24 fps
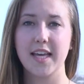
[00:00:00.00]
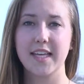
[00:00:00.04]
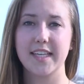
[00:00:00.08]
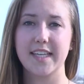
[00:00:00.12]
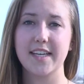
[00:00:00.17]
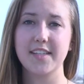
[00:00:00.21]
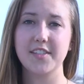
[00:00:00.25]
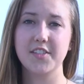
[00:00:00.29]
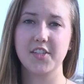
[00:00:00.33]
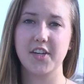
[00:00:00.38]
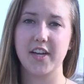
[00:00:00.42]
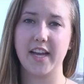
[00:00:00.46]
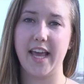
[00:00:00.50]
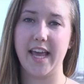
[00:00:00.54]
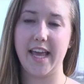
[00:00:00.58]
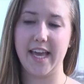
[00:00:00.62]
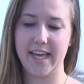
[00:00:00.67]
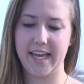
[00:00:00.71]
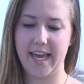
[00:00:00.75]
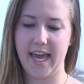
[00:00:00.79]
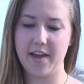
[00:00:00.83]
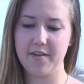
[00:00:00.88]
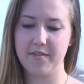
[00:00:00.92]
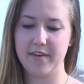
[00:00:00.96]
Yesterday, a
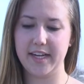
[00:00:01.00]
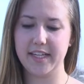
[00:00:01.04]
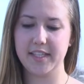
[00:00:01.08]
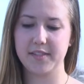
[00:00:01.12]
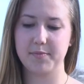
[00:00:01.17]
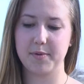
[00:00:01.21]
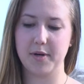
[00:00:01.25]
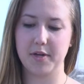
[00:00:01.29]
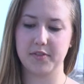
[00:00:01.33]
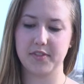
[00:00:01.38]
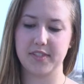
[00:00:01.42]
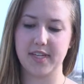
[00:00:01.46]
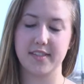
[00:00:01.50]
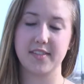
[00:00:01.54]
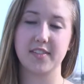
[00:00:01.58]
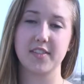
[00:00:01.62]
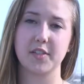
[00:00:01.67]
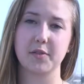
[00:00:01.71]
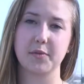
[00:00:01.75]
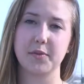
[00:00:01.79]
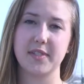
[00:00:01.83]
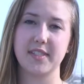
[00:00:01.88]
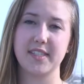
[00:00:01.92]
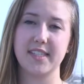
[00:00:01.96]
gay rights
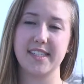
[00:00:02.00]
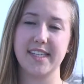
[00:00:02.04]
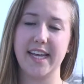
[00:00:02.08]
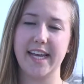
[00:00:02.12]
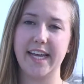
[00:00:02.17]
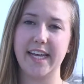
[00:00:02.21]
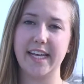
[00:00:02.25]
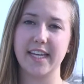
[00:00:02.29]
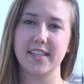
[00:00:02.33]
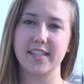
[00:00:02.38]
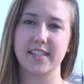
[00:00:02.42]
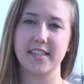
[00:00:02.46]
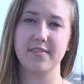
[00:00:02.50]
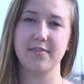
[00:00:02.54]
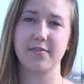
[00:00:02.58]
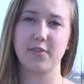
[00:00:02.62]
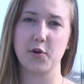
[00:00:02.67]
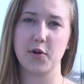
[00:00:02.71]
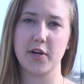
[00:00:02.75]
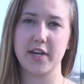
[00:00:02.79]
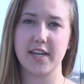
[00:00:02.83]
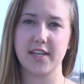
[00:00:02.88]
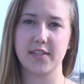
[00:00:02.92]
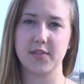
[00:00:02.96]
protester was detained in
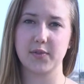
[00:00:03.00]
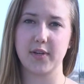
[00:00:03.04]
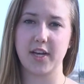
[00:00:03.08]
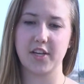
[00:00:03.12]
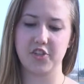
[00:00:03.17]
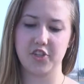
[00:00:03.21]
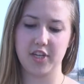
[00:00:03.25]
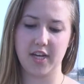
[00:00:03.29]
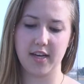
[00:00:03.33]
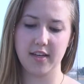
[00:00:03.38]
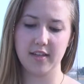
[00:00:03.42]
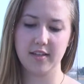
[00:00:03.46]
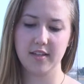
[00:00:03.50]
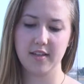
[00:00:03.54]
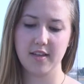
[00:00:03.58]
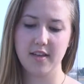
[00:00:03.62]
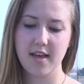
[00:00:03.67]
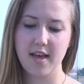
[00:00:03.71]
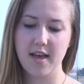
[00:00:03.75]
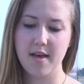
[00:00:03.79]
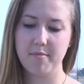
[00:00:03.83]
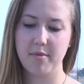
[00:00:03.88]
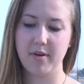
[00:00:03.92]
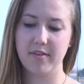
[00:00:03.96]
Voronezh, Russia.
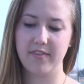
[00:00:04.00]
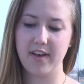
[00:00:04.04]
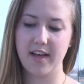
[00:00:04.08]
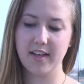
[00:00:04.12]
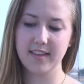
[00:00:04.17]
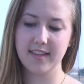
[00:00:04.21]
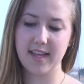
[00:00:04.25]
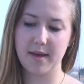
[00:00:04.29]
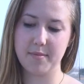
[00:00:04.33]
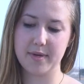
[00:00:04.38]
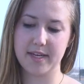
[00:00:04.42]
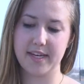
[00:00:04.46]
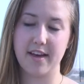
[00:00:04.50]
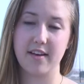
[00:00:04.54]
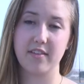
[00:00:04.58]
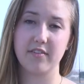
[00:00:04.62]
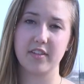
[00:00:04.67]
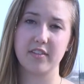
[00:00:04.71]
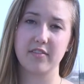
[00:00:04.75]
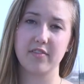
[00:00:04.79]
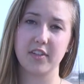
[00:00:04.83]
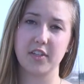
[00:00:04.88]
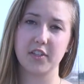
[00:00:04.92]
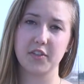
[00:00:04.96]
Pavel Lebedev
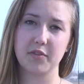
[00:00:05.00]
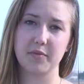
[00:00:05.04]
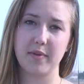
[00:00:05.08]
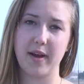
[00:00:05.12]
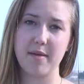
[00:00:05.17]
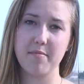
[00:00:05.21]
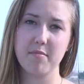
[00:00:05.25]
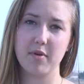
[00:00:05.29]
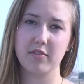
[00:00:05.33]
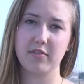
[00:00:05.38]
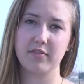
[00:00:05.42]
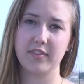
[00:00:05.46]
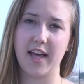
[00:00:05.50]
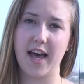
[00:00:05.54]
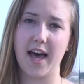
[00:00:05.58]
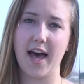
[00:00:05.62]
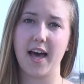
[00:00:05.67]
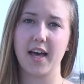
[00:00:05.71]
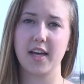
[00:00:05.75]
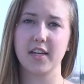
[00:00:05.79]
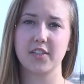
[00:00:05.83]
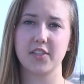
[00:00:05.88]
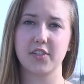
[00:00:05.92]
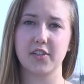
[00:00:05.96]
unfurled a rainbow
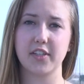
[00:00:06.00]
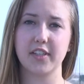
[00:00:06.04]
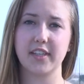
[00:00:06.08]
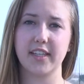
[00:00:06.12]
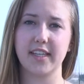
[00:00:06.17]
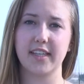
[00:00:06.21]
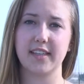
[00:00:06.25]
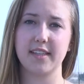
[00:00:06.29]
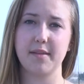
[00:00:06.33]
flag during the